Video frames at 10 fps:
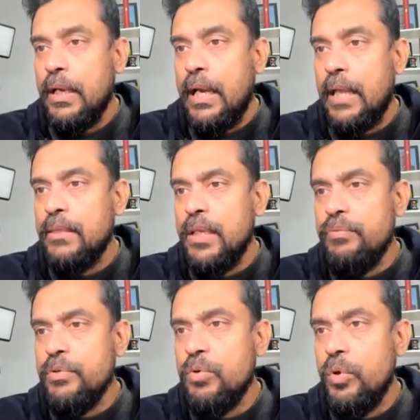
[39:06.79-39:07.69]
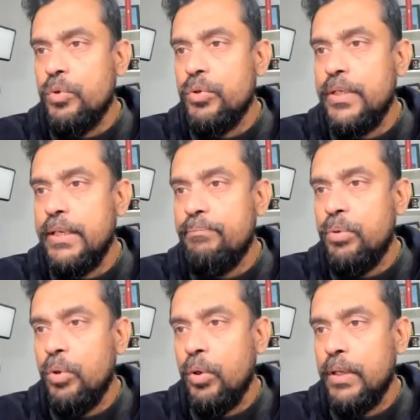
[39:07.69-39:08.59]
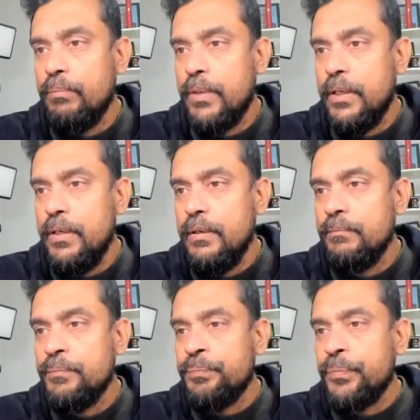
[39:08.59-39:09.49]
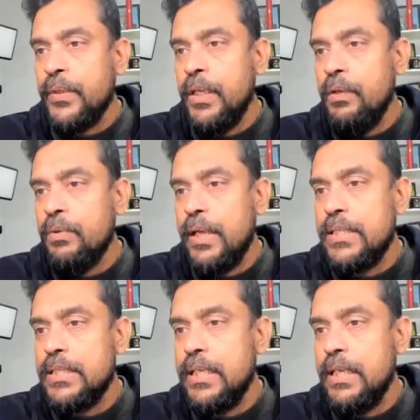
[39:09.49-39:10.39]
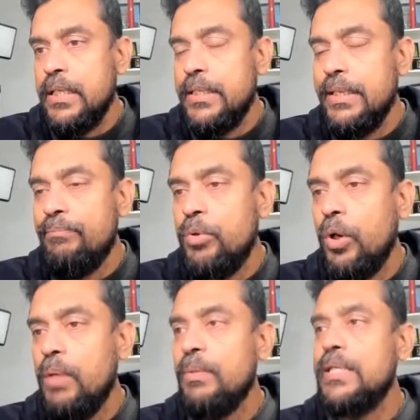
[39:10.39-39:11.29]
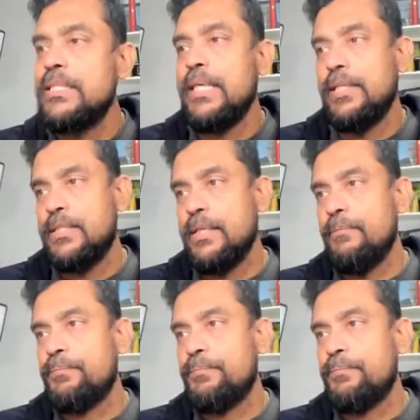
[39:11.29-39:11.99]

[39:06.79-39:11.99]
And then if you go to deployment, here you can see deployment center,